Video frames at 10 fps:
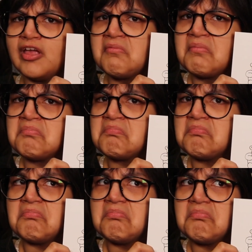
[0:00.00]
give
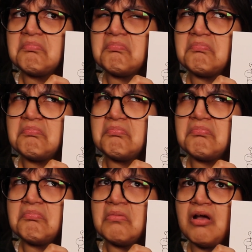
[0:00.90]

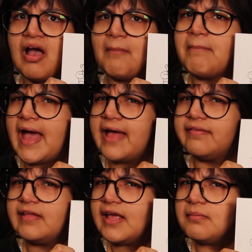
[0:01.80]
them a
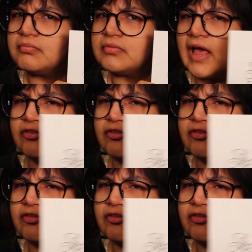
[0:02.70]
band name that